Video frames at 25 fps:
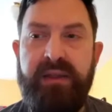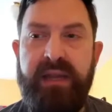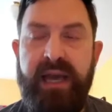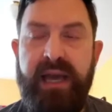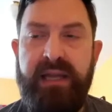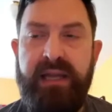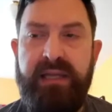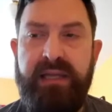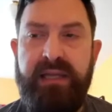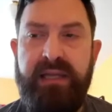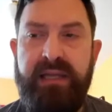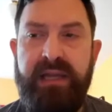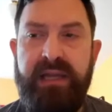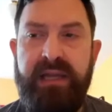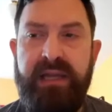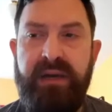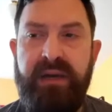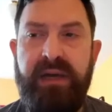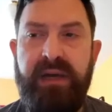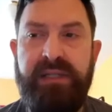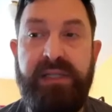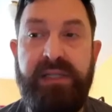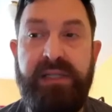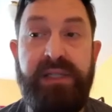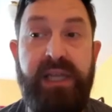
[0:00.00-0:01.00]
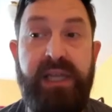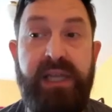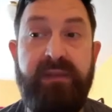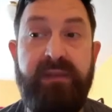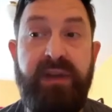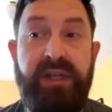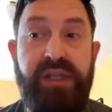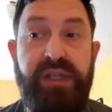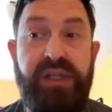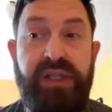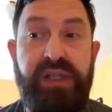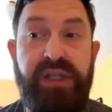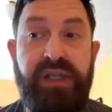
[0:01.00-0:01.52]
idea was just given
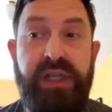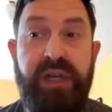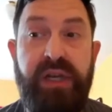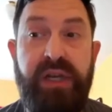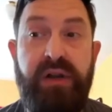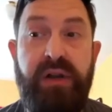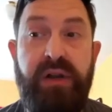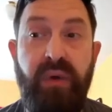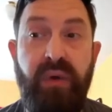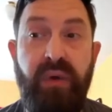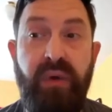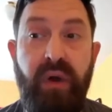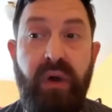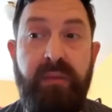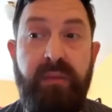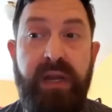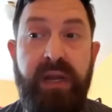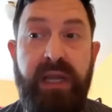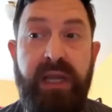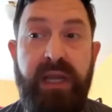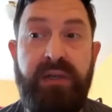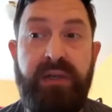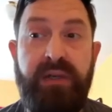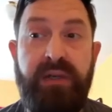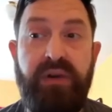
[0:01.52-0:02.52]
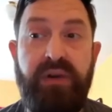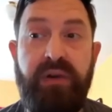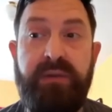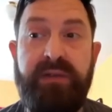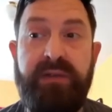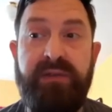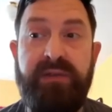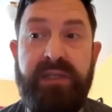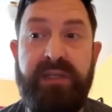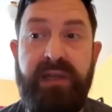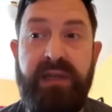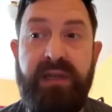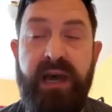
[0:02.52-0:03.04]
its sheer enormity in terms
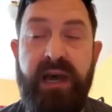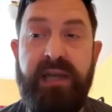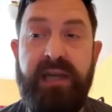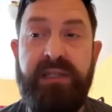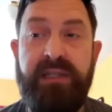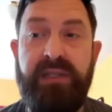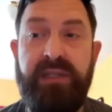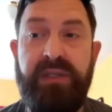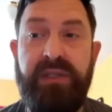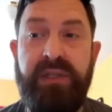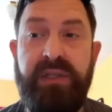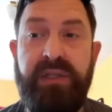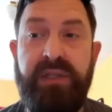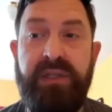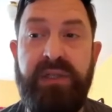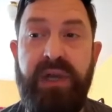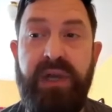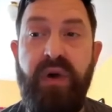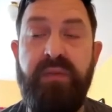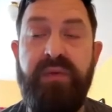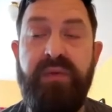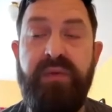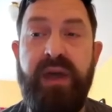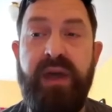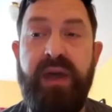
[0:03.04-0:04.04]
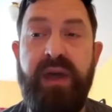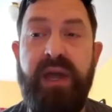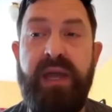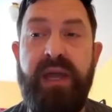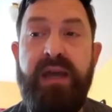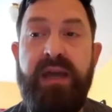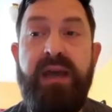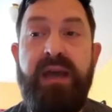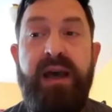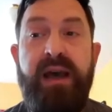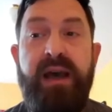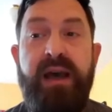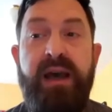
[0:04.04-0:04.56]
of size and scope. They
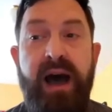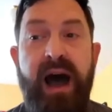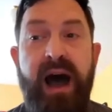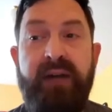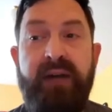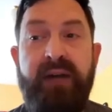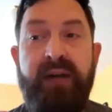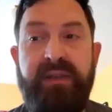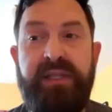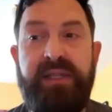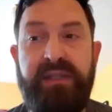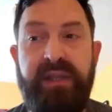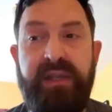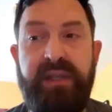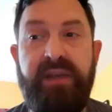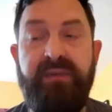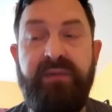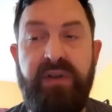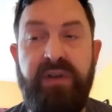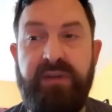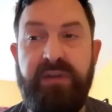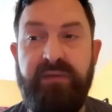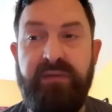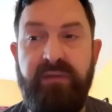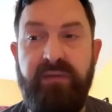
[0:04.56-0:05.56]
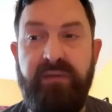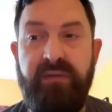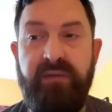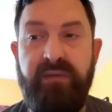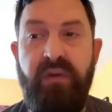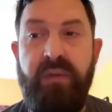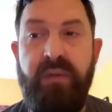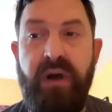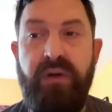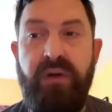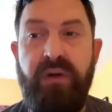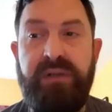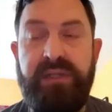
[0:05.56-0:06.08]
obviously, first and
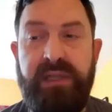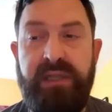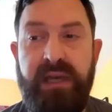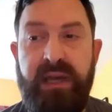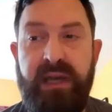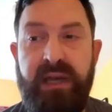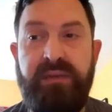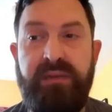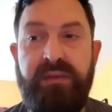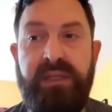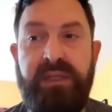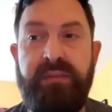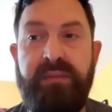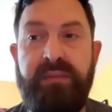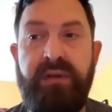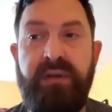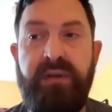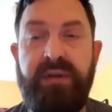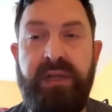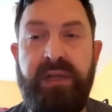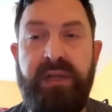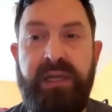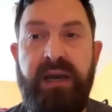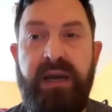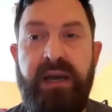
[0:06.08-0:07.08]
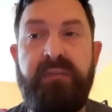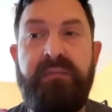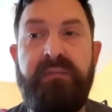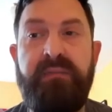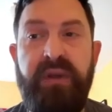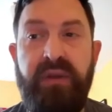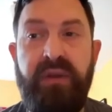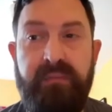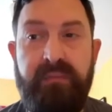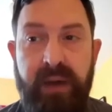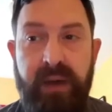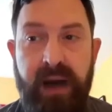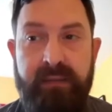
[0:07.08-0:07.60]
foremost, it was a building
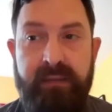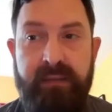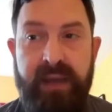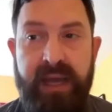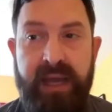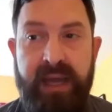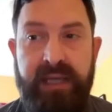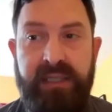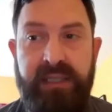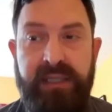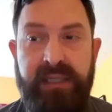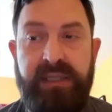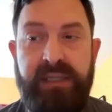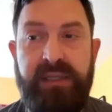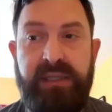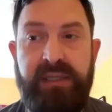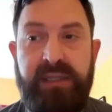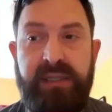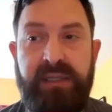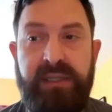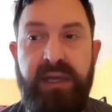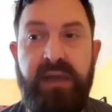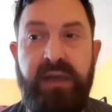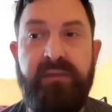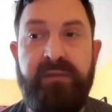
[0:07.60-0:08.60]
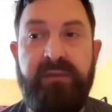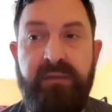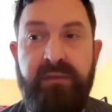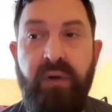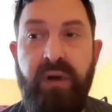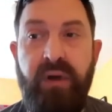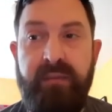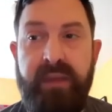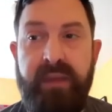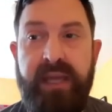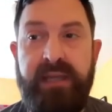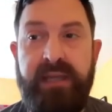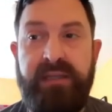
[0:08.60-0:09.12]
built by Masons,
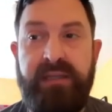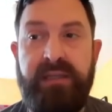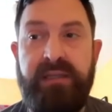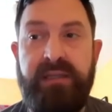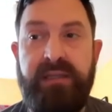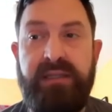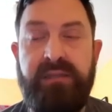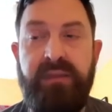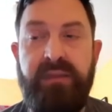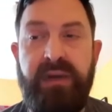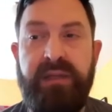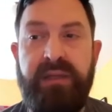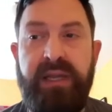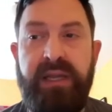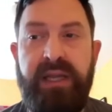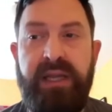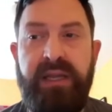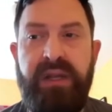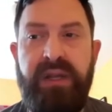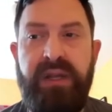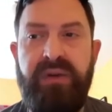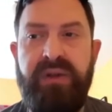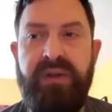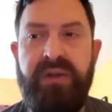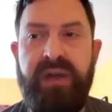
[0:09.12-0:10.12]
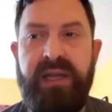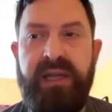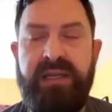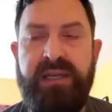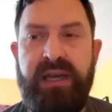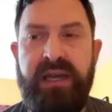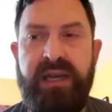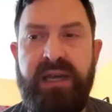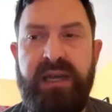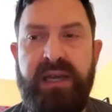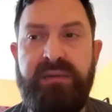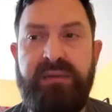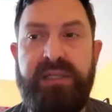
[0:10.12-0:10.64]
for Masons, but they knew that
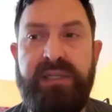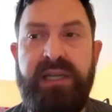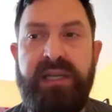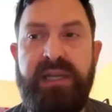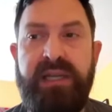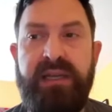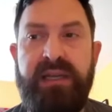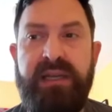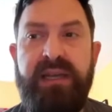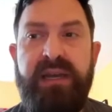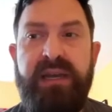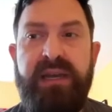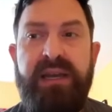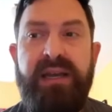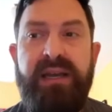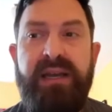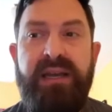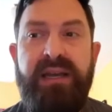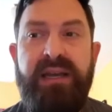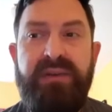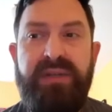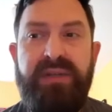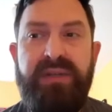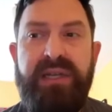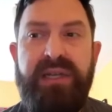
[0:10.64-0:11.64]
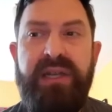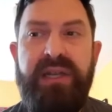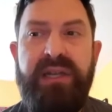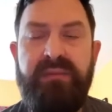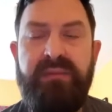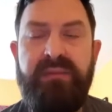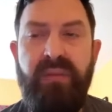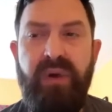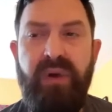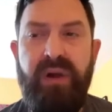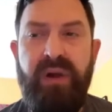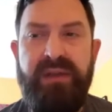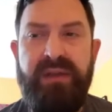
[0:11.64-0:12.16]
it was gonna need
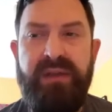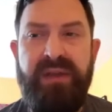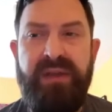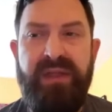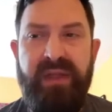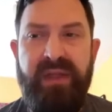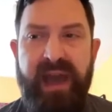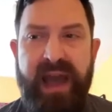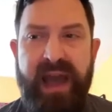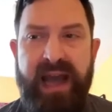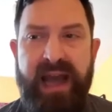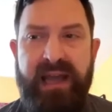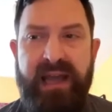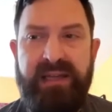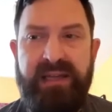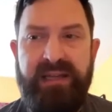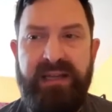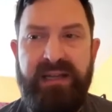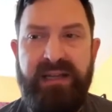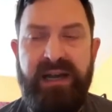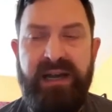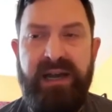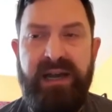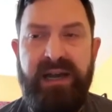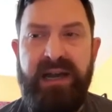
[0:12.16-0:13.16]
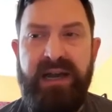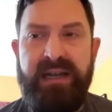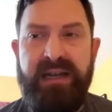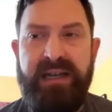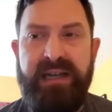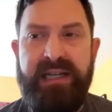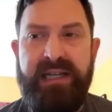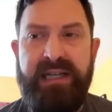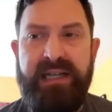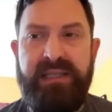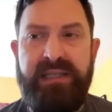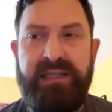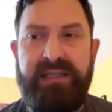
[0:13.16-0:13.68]
more than that,
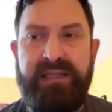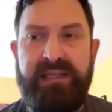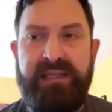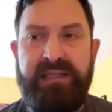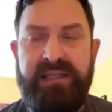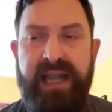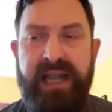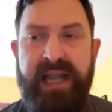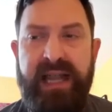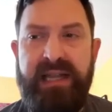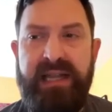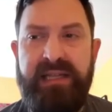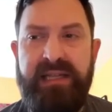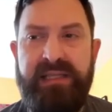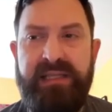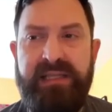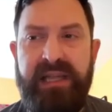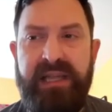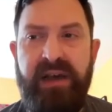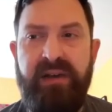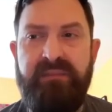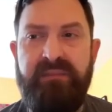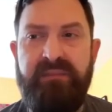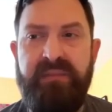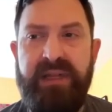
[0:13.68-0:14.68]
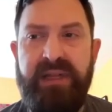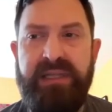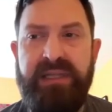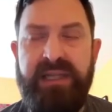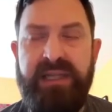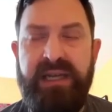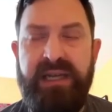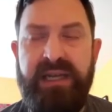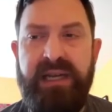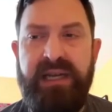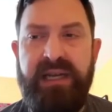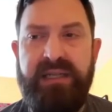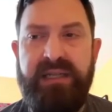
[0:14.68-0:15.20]
not just to sustain itself, but
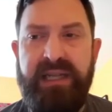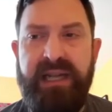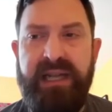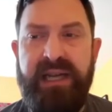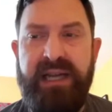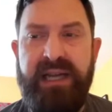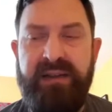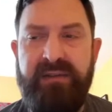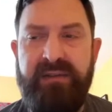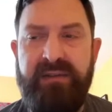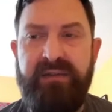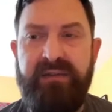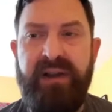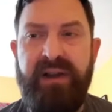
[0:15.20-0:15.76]
to kind of